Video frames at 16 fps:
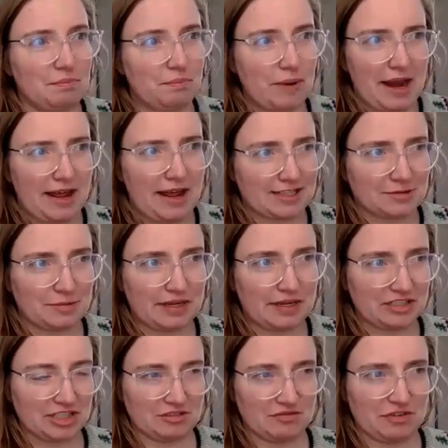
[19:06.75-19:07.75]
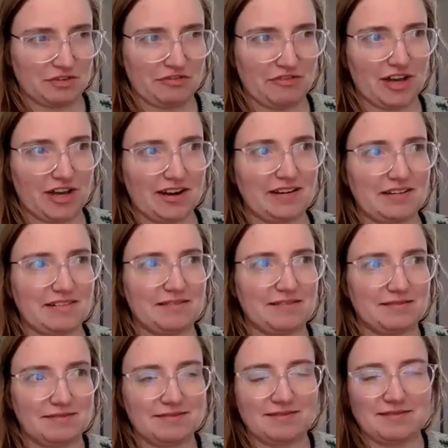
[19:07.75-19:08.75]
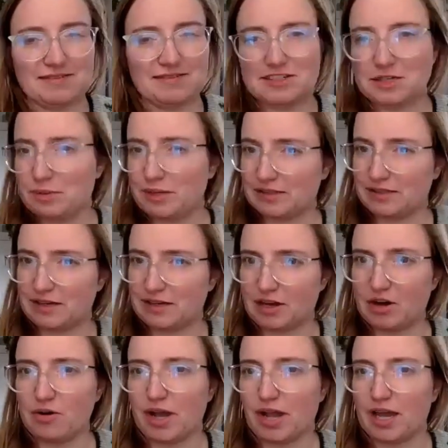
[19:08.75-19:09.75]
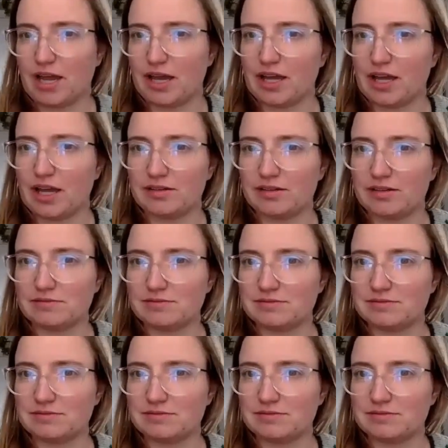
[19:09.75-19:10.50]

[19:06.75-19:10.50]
Bad Axe being just for fun to being like, okay,